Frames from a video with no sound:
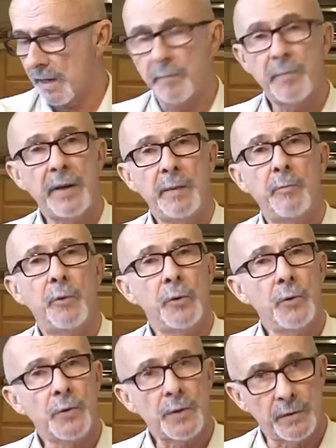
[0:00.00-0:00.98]
on a big
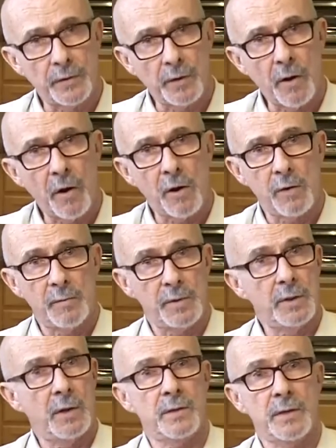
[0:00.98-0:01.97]
bruise on their arm
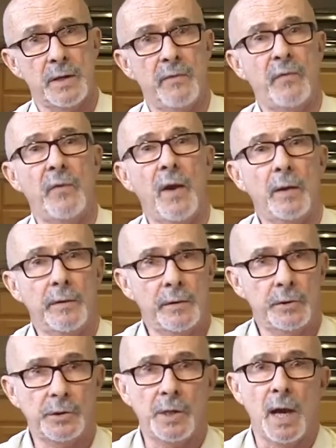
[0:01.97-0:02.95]
because they fell in
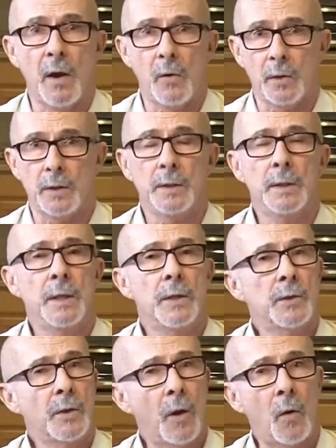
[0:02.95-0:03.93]
the shower.
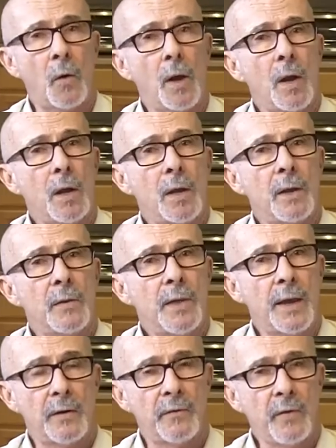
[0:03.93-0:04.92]
So
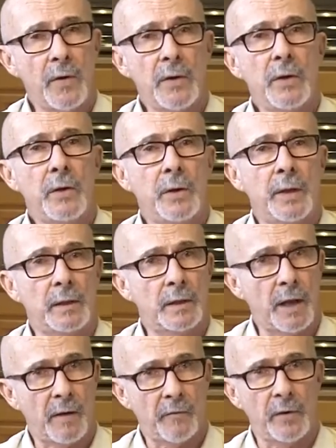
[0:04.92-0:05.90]
they are very good
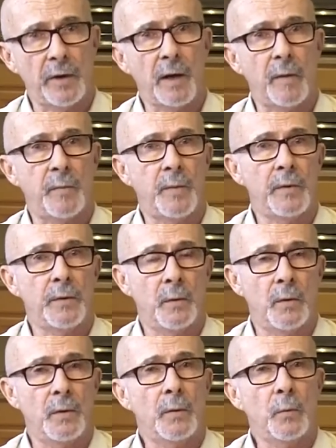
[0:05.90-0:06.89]
at covering up
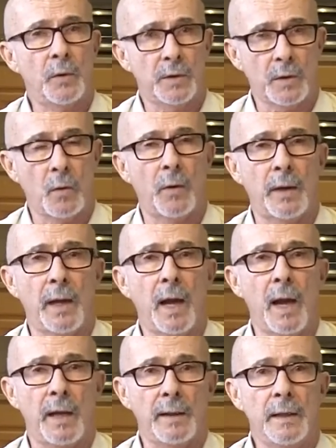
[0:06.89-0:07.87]
what's going
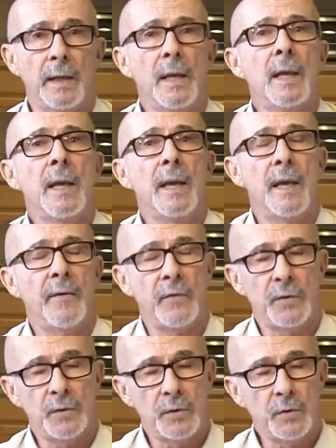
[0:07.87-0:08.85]
on.
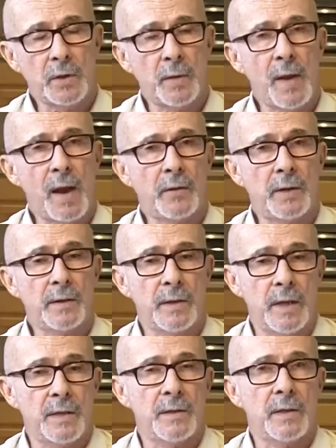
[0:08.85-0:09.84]
If you do come out
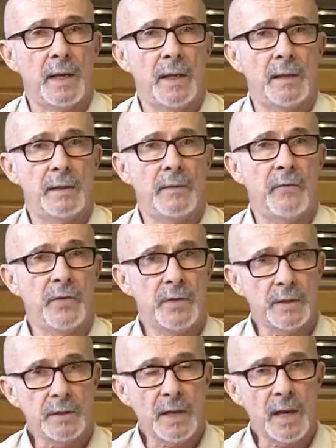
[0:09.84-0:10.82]
and
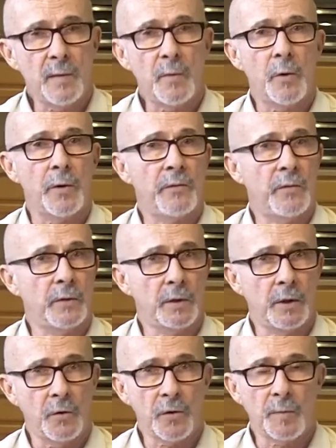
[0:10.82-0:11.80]
visit them, or if you're
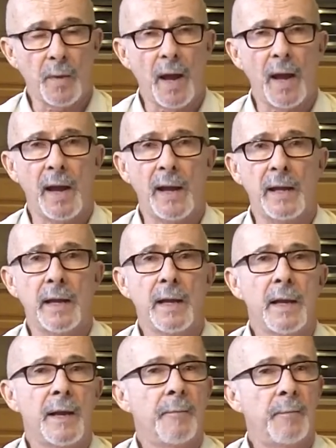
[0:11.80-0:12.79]
close by,
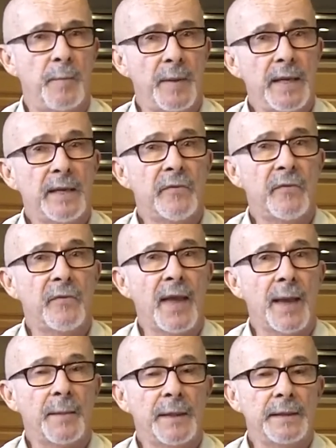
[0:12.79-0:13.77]
be a
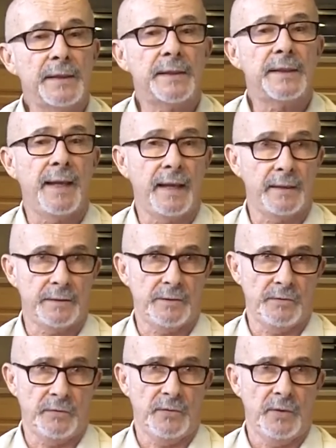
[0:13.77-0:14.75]
family
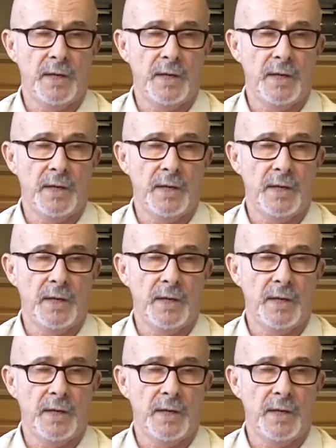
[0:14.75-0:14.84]
detective.